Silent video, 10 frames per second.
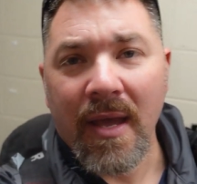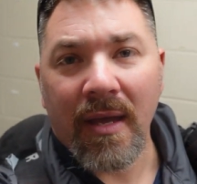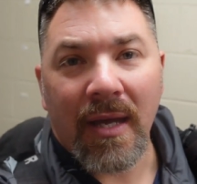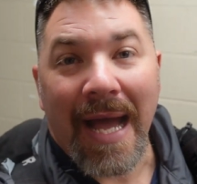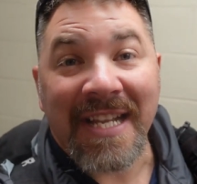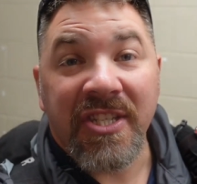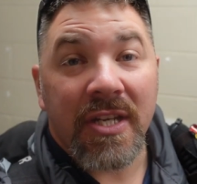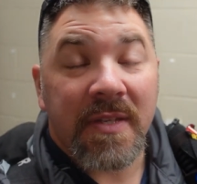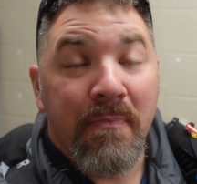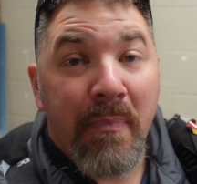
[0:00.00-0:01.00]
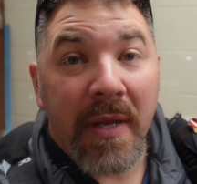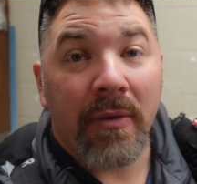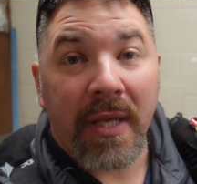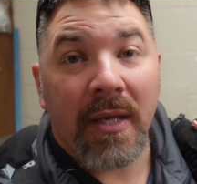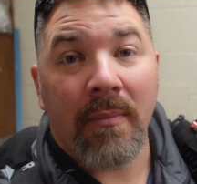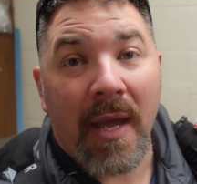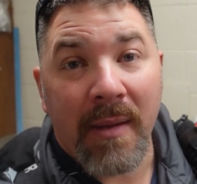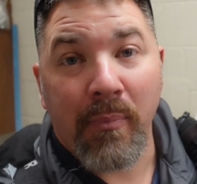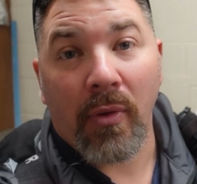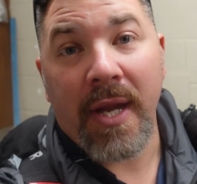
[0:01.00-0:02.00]
I just built him
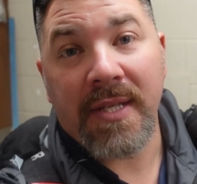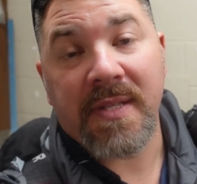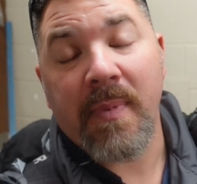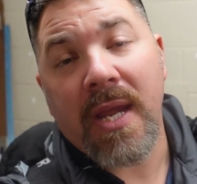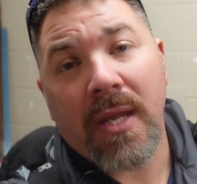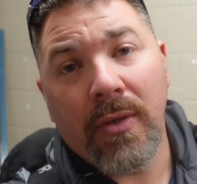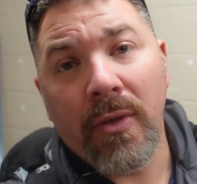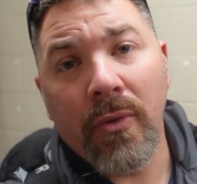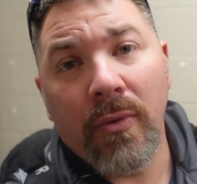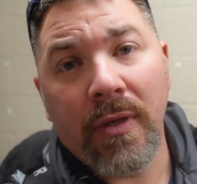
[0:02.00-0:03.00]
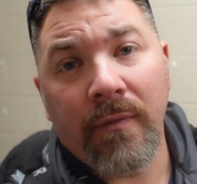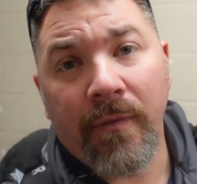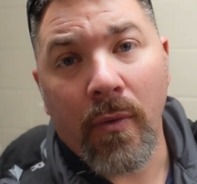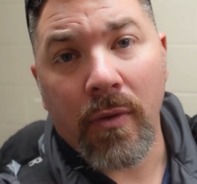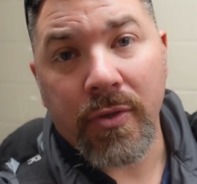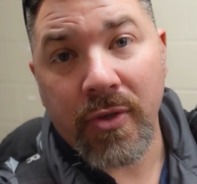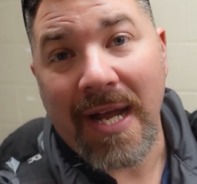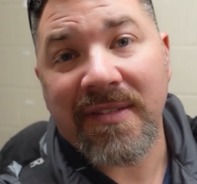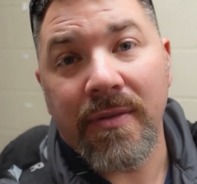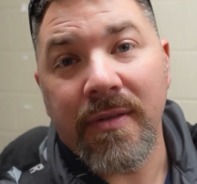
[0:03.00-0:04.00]
a brand spanking new one for
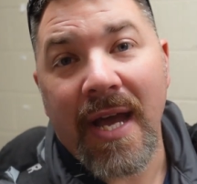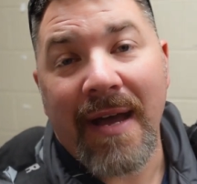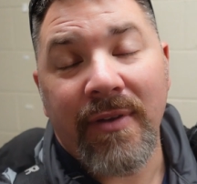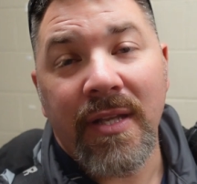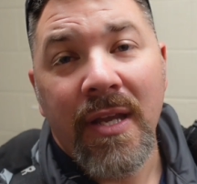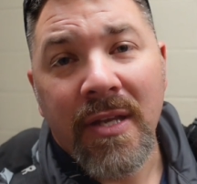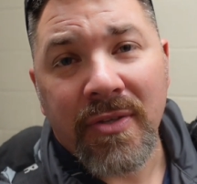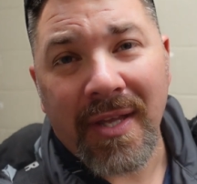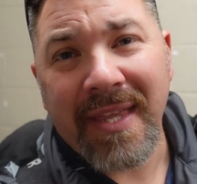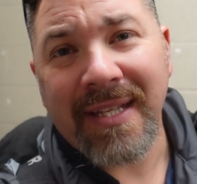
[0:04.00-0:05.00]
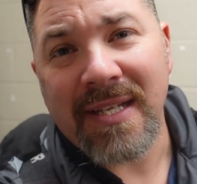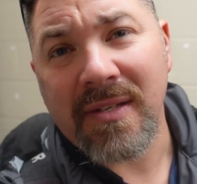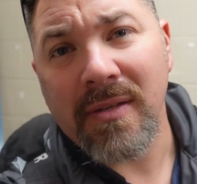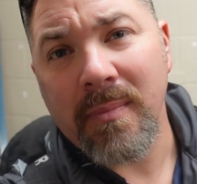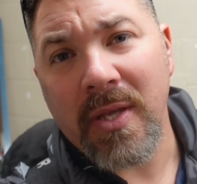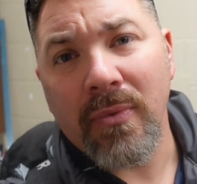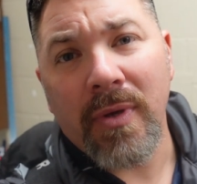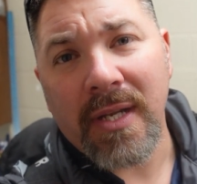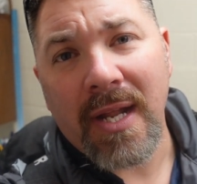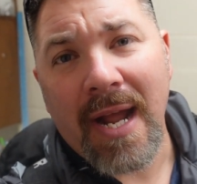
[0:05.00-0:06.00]
dry suit diving, so I think that's going to be the
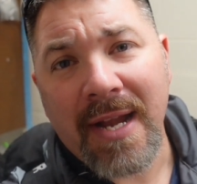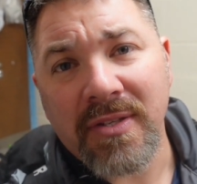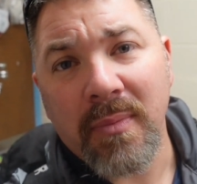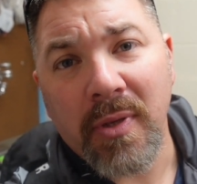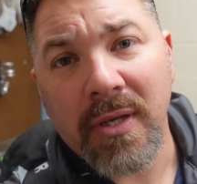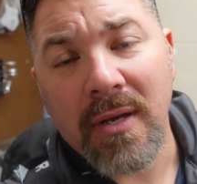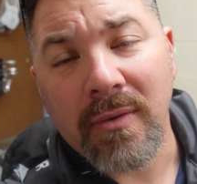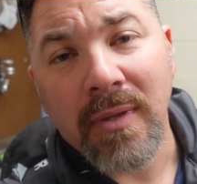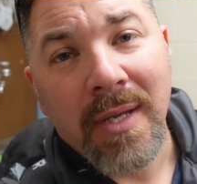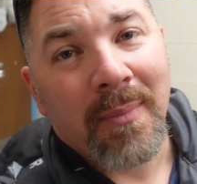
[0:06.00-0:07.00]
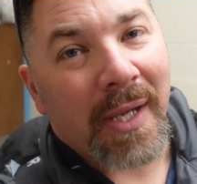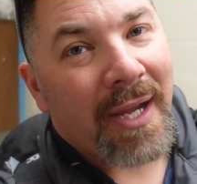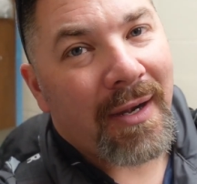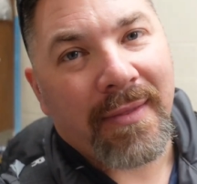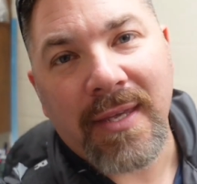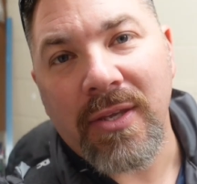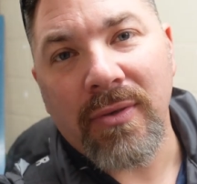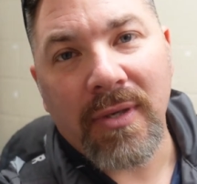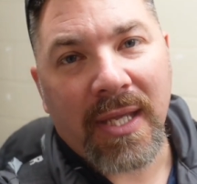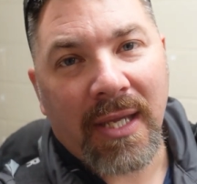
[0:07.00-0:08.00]
one that I actually put it on. But Carrie, thank
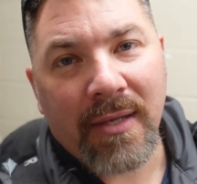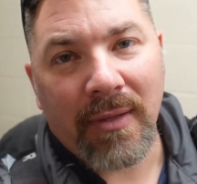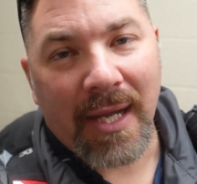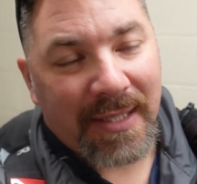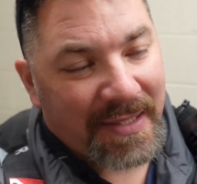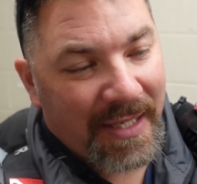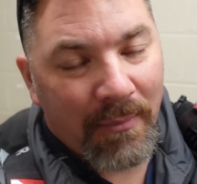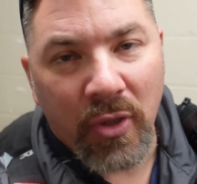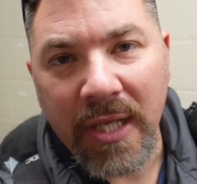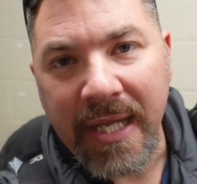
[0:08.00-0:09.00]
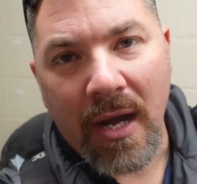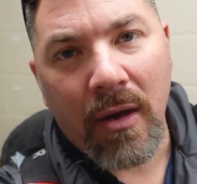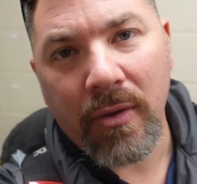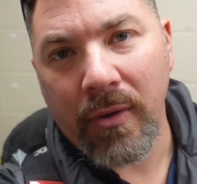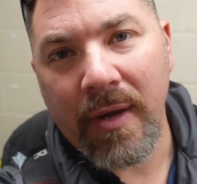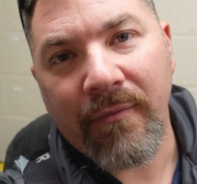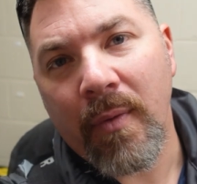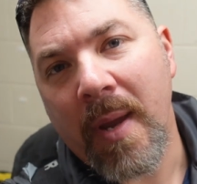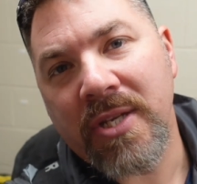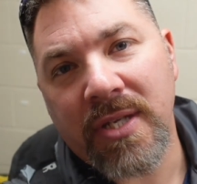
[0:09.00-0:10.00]
you again. Like I said, I'm going to link all your
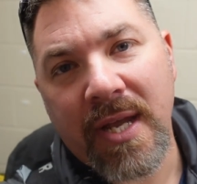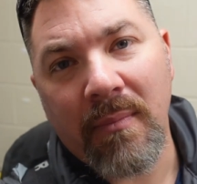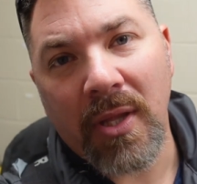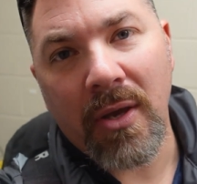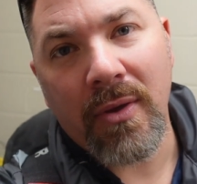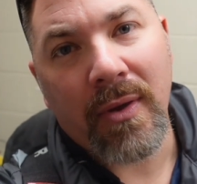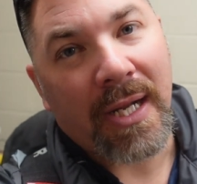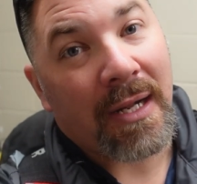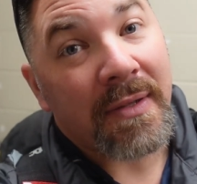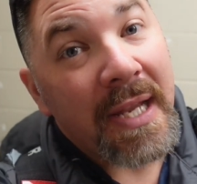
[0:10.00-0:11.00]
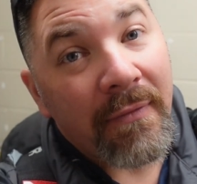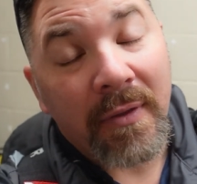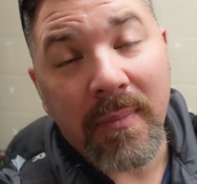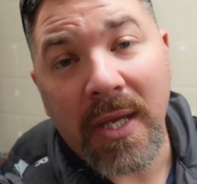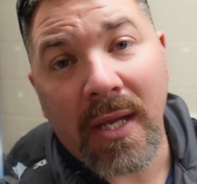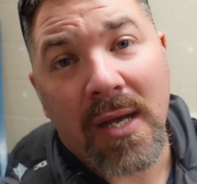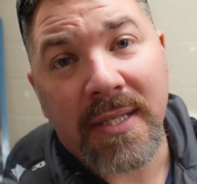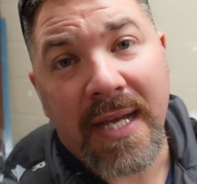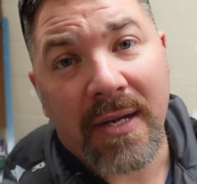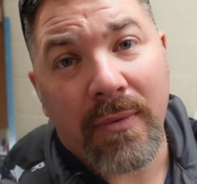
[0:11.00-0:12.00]
information down below, and I'll definitely be in
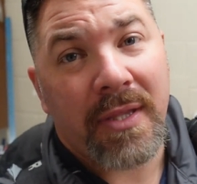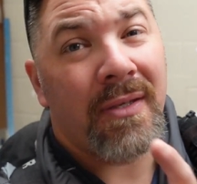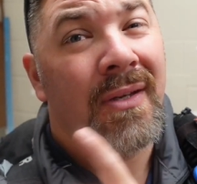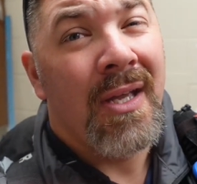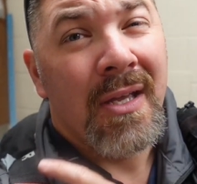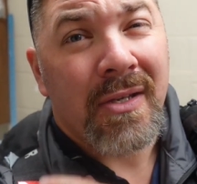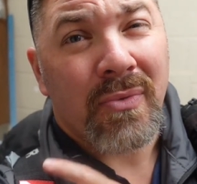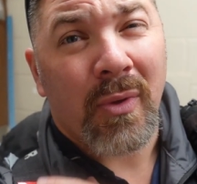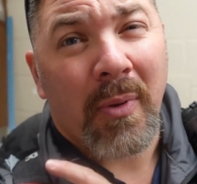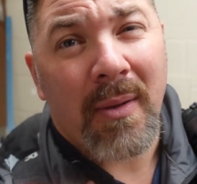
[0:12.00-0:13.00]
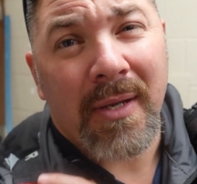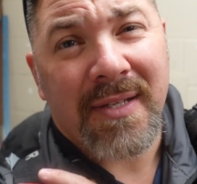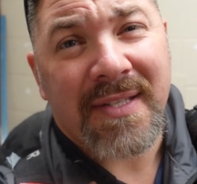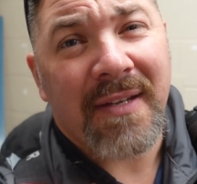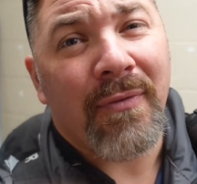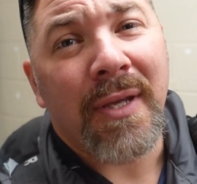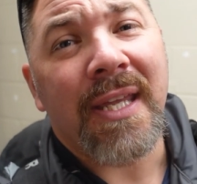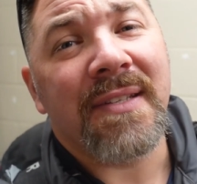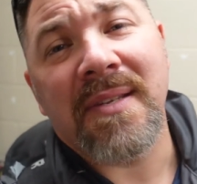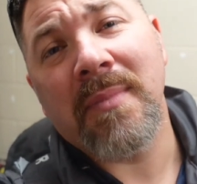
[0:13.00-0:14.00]
contact with you because we're probably going to see if we can
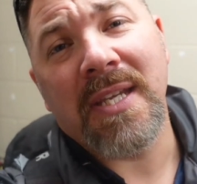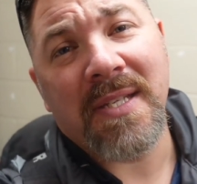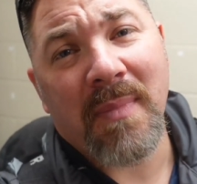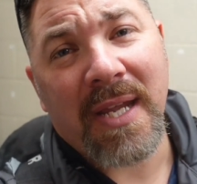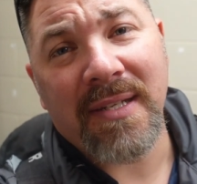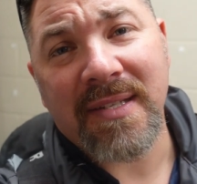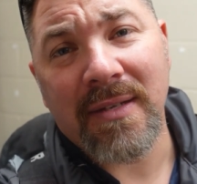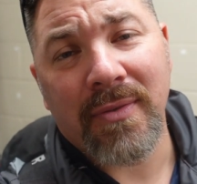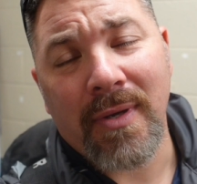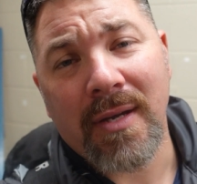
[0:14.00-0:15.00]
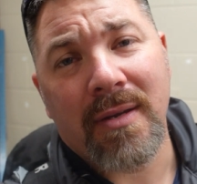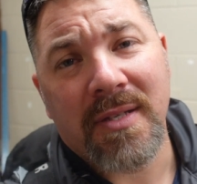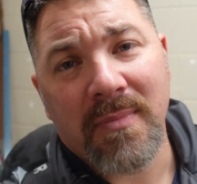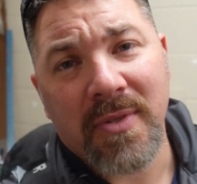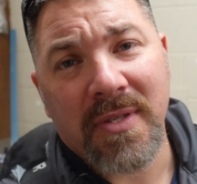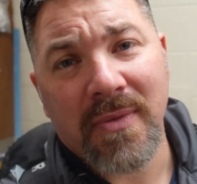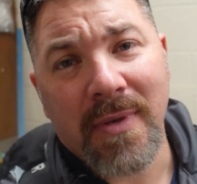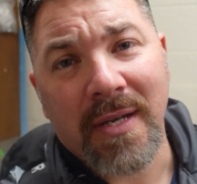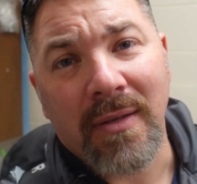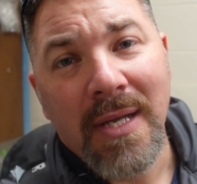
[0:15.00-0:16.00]
get some of these made to sell to our customers as
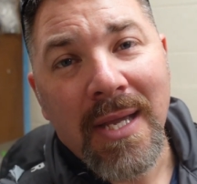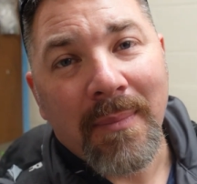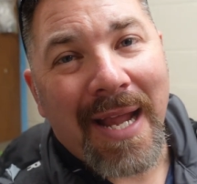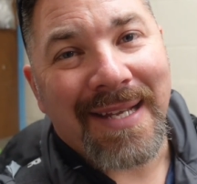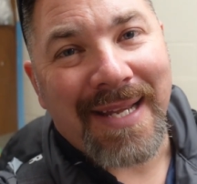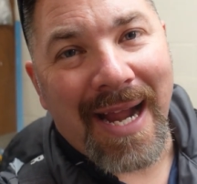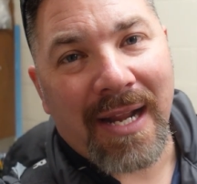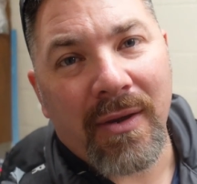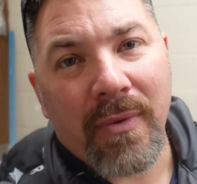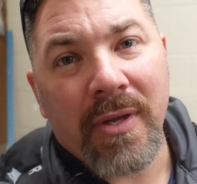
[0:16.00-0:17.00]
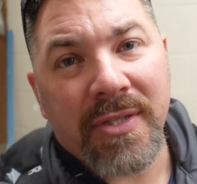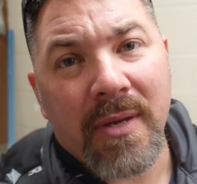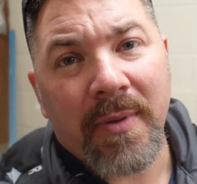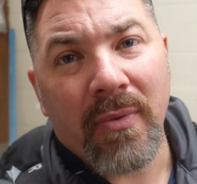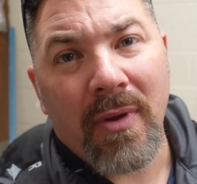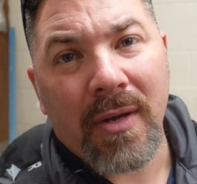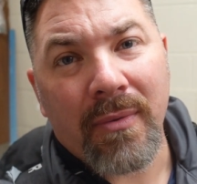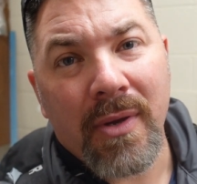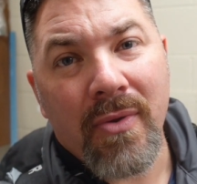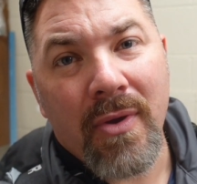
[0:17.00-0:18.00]
well. But guys, I got to run, jump in the water
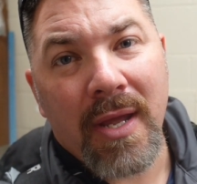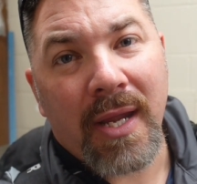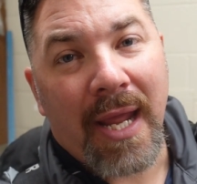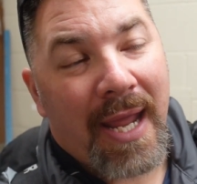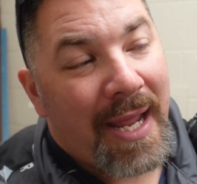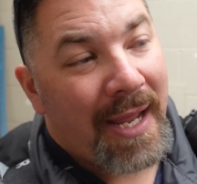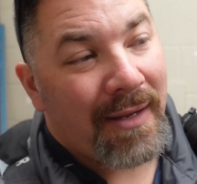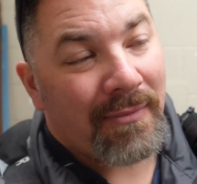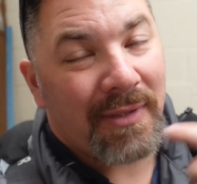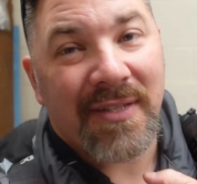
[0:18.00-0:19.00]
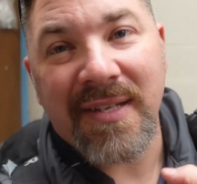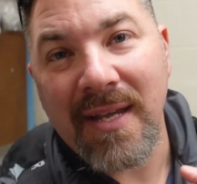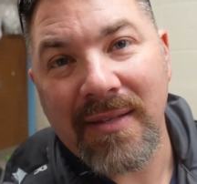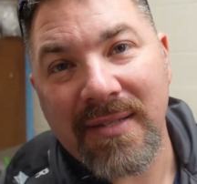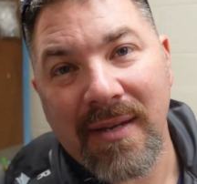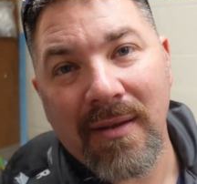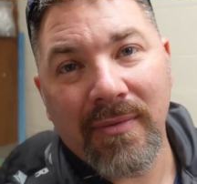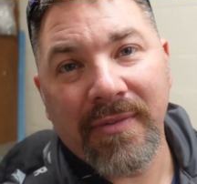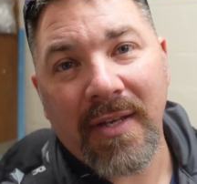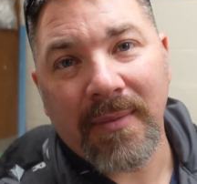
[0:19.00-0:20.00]
real quick, and let's see how this thing
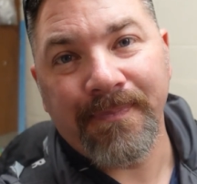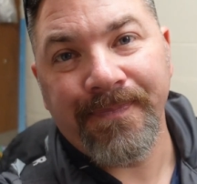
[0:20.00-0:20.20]
holds up.